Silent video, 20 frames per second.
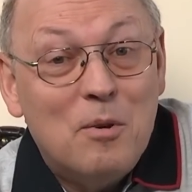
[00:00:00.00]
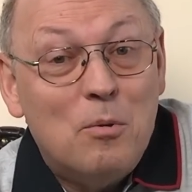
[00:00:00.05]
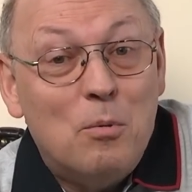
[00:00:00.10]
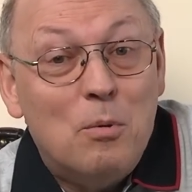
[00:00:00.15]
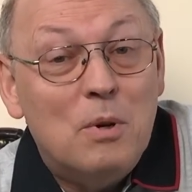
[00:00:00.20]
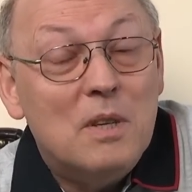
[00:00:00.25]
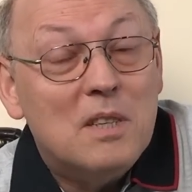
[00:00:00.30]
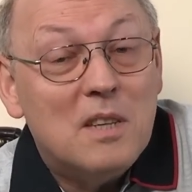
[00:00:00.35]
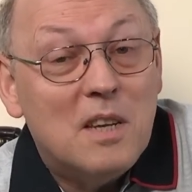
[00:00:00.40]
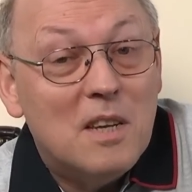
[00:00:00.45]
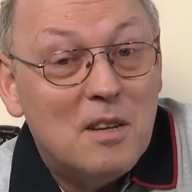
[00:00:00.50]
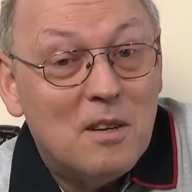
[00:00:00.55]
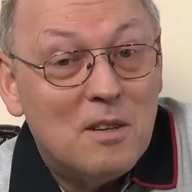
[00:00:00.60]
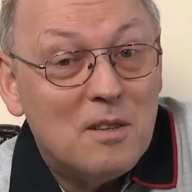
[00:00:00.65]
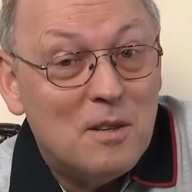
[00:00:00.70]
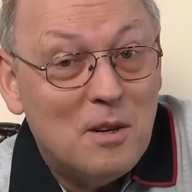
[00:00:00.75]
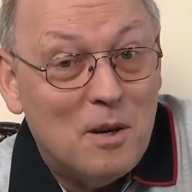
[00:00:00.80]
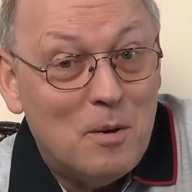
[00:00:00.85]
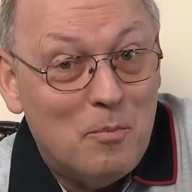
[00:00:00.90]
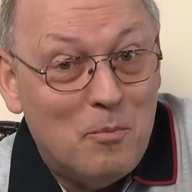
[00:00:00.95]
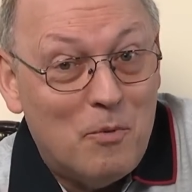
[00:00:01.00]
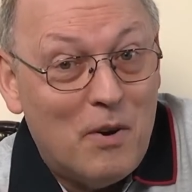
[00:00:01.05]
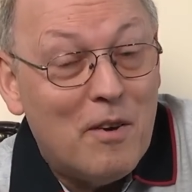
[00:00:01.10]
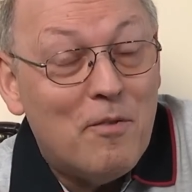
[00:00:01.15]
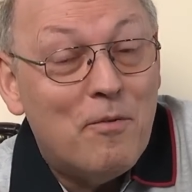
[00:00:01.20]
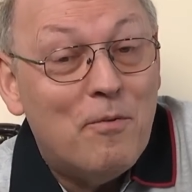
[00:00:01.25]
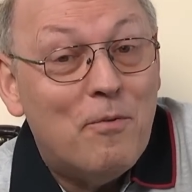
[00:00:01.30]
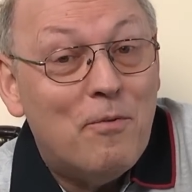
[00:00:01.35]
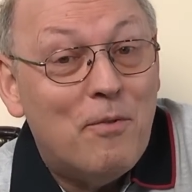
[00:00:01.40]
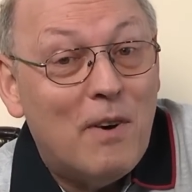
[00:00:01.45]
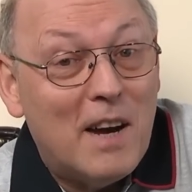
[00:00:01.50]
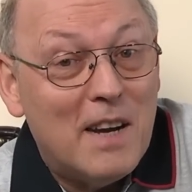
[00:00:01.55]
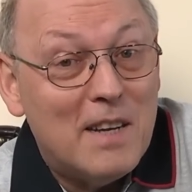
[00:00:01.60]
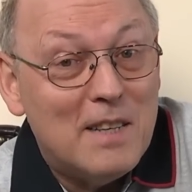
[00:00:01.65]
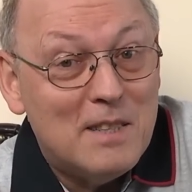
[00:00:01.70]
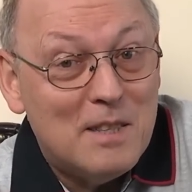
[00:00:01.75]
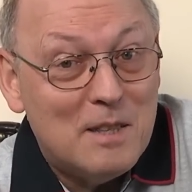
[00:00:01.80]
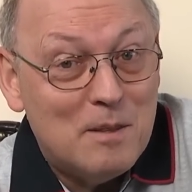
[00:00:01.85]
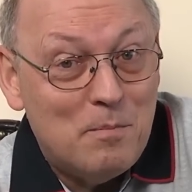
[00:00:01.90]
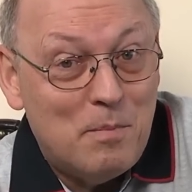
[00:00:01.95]
Whisky.com, where
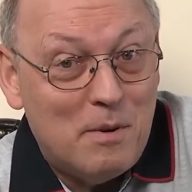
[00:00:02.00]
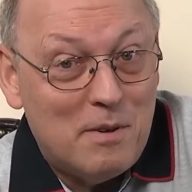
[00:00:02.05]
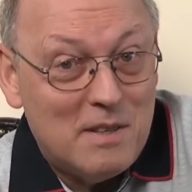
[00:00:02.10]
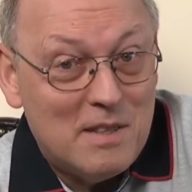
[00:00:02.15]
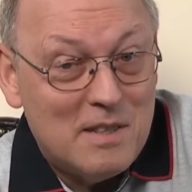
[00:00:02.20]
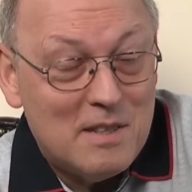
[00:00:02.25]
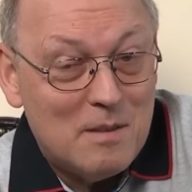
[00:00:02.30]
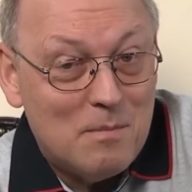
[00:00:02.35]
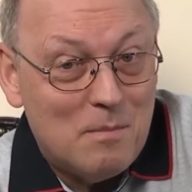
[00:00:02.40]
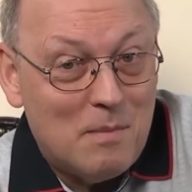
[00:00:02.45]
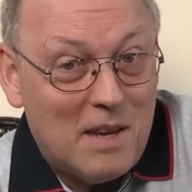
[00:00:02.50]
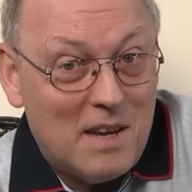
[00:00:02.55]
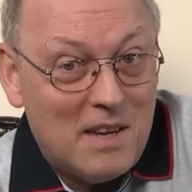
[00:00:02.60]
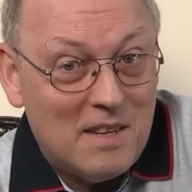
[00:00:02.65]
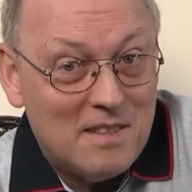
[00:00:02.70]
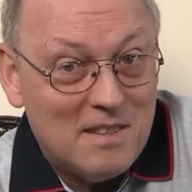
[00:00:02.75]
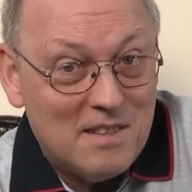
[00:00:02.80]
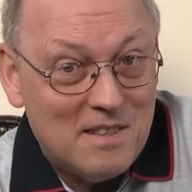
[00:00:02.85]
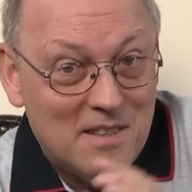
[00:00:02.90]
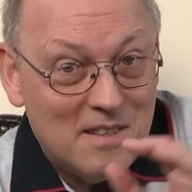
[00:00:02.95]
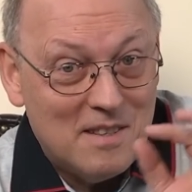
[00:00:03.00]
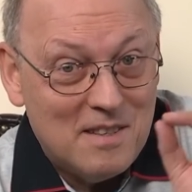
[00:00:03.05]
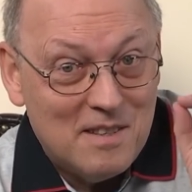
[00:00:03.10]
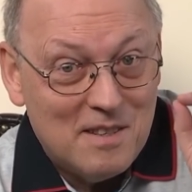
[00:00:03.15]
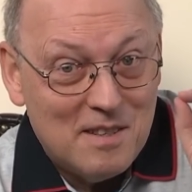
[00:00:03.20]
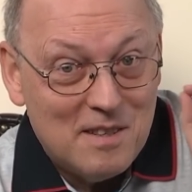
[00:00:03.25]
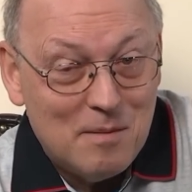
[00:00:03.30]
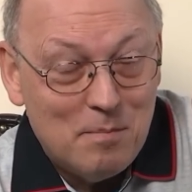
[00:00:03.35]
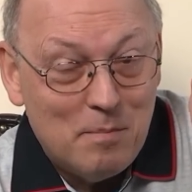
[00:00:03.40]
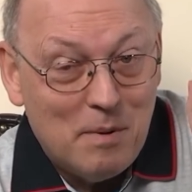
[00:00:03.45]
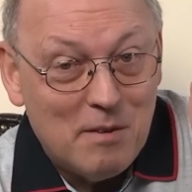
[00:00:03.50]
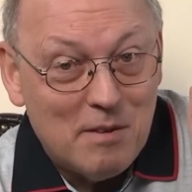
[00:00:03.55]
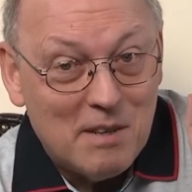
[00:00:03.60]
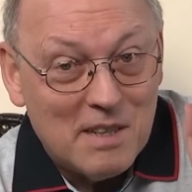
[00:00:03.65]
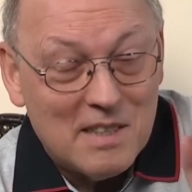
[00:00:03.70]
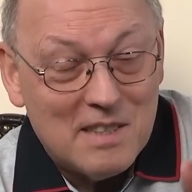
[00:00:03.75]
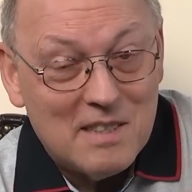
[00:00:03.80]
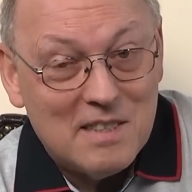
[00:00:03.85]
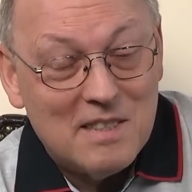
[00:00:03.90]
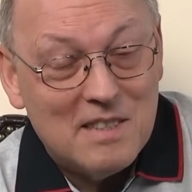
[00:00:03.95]
fine spirits meet.
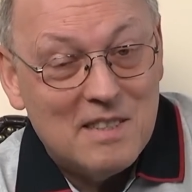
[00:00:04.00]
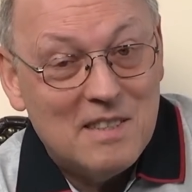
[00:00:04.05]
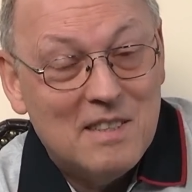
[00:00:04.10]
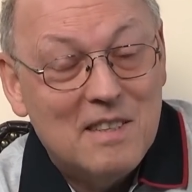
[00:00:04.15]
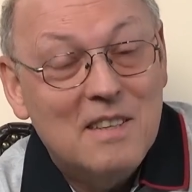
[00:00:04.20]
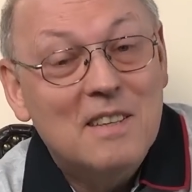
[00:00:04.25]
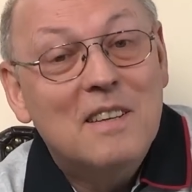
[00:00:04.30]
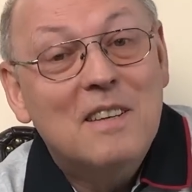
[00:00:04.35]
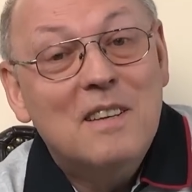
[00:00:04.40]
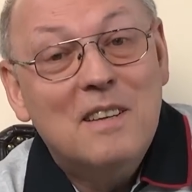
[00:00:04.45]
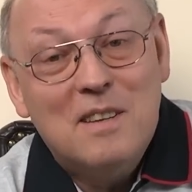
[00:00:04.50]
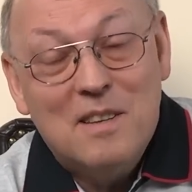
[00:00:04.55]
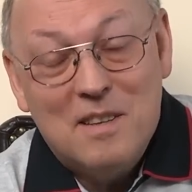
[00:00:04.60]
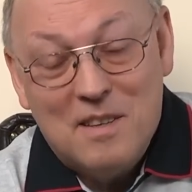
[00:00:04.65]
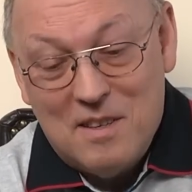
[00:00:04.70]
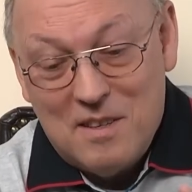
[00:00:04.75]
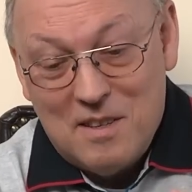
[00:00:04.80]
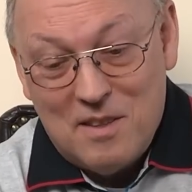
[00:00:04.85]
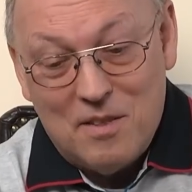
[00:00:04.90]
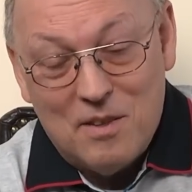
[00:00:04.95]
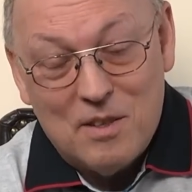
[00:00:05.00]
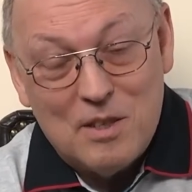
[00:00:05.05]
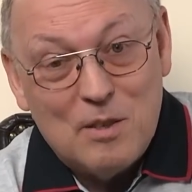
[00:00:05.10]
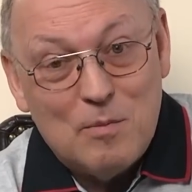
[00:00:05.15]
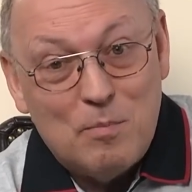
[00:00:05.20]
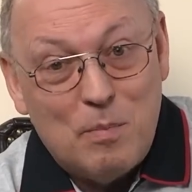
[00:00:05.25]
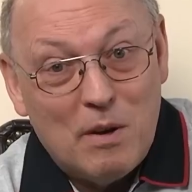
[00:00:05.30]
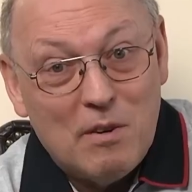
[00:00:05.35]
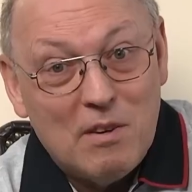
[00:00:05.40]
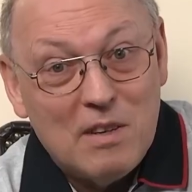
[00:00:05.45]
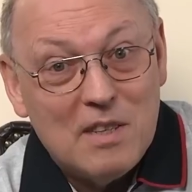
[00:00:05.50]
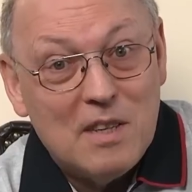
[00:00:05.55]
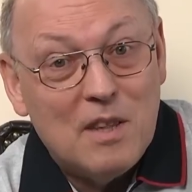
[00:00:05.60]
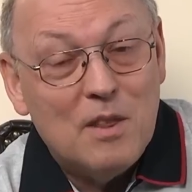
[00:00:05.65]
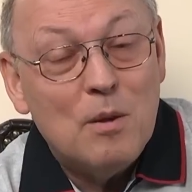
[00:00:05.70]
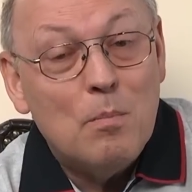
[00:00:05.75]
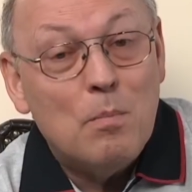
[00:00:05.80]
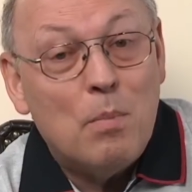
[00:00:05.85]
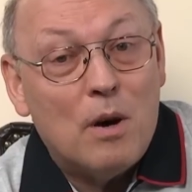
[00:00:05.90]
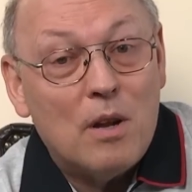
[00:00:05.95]
Spirits. The spirit
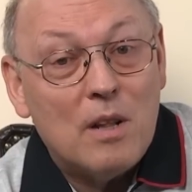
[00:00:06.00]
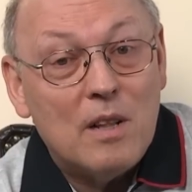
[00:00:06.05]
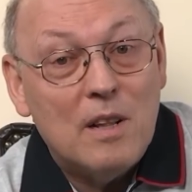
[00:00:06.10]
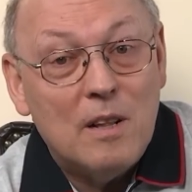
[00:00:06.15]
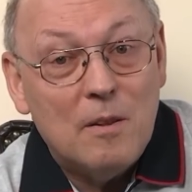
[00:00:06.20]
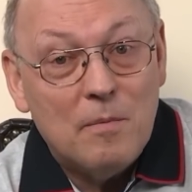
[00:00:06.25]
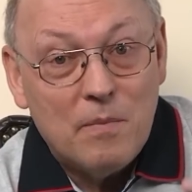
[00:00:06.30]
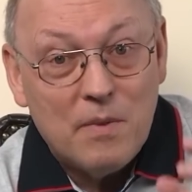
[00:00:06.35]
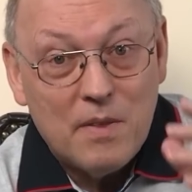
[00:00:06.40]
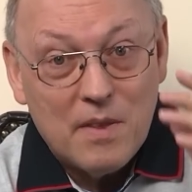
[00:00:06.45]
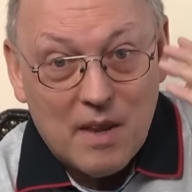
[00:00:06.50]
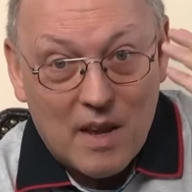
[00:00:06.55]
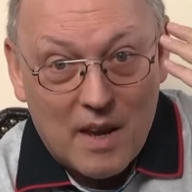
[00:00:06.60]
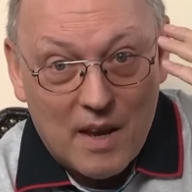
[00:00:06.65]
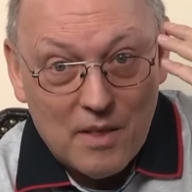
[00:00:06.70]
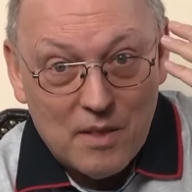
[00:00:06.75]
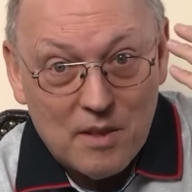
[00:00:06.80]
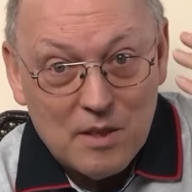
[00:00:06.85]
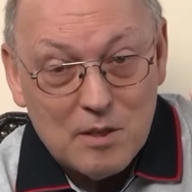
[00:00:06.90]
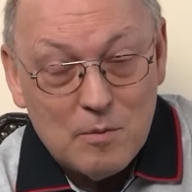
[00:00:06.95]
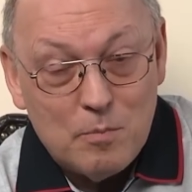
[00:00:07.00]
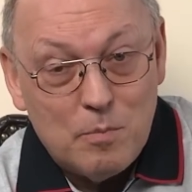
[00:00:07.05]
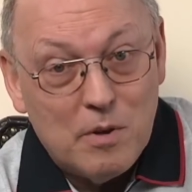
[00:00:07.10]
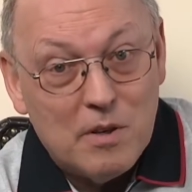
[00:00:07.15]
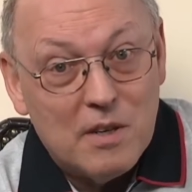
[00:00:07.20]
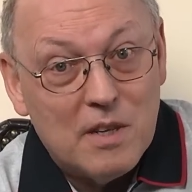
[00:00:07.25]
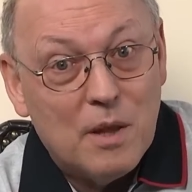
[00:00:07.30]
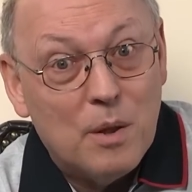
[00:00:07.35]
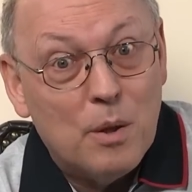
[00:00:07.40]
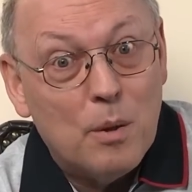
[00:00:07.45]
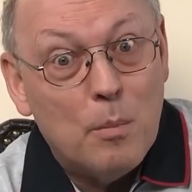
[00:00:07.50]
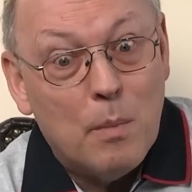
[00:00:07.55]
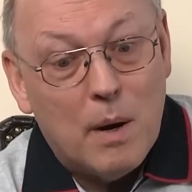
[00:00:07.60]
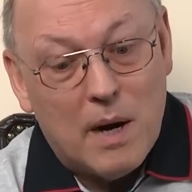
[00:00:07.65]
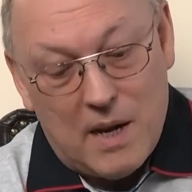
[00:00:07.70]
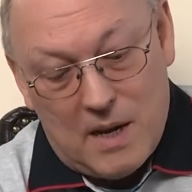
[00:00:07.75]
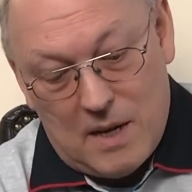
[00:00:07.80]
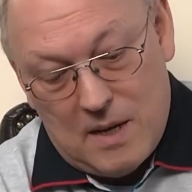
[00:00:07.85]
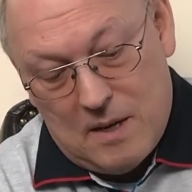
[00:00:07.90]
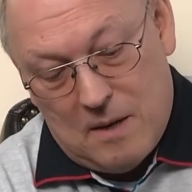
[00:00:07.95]
in the bottle and the spirit in the
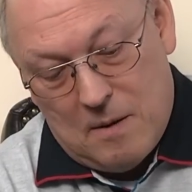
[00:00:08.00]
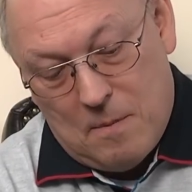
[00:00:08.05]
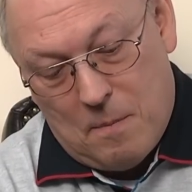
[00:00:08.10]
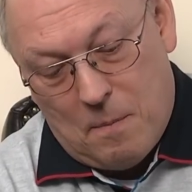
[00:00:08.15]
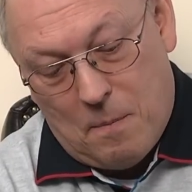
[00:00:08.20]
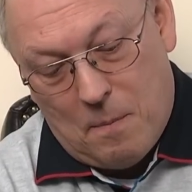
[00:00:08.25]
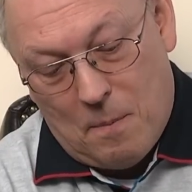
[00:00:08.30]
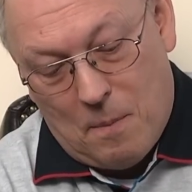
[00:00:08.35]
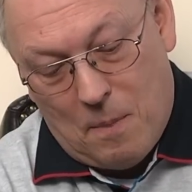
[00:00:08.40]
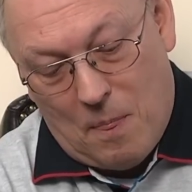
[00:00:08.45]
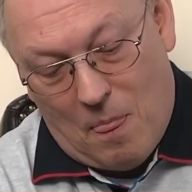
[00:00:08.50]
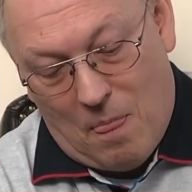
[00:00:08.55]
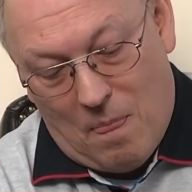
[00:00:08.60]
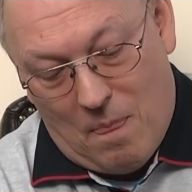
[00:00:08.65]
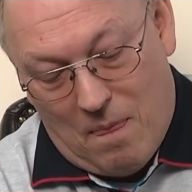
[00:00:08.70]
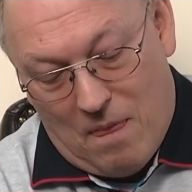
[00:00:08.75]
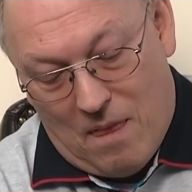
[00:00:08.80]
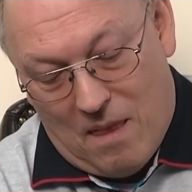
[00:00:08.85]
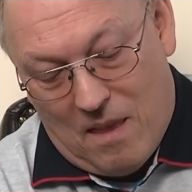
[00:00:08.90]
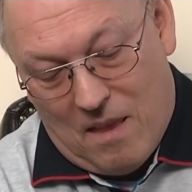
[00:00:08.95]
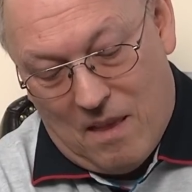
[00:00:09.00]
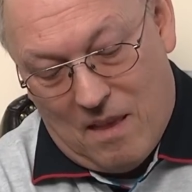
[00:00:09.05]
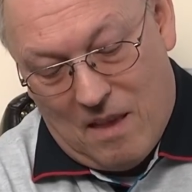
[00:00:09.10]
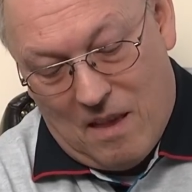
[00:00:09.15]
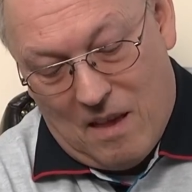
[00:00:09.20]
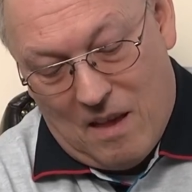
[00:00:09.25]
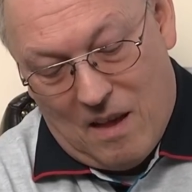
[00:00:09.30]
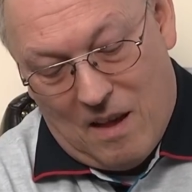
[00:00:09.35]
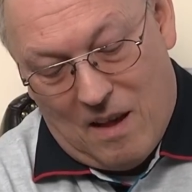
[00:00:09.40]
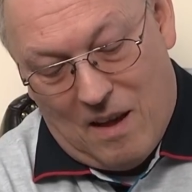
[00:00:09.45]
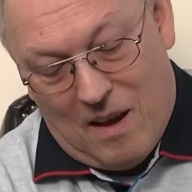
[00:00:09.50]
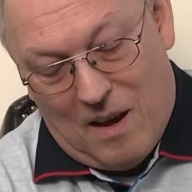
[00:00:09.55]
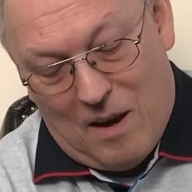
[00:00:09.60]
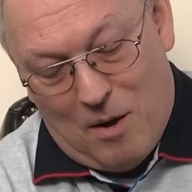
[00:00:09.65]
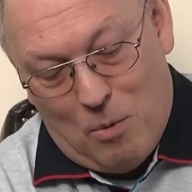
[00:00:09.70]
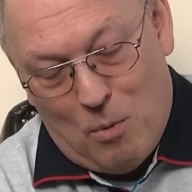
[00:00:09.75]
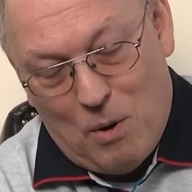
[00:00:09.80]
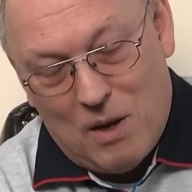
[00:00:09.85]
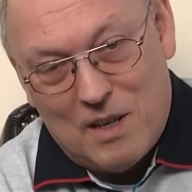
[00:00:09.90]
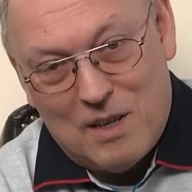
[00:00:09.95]
mind.
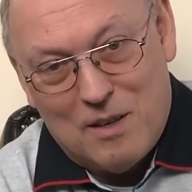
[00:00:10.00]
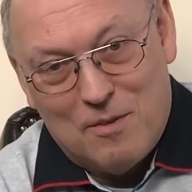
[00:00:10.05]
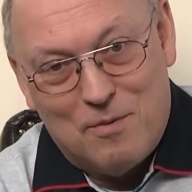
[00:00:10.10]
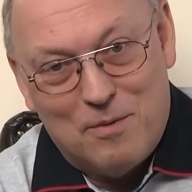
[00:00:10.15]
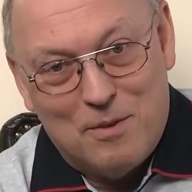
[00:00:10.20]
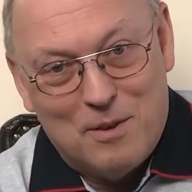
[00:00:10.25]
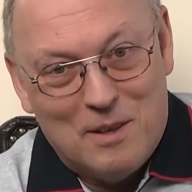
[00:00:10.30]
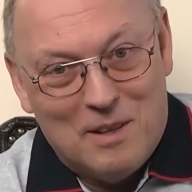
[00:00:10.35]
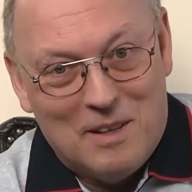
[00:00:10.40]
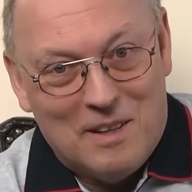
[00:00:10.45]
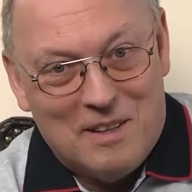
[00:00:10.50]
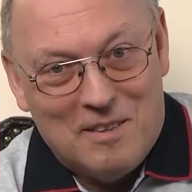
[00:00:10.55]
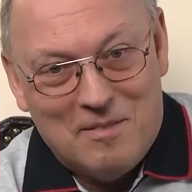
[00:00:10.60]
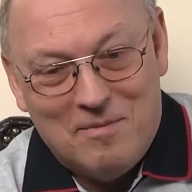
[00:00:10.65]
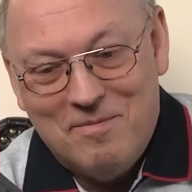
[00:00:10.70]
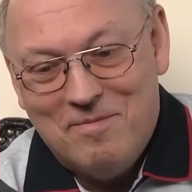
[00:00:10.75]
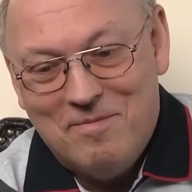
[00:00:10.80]
Ah, wonderful.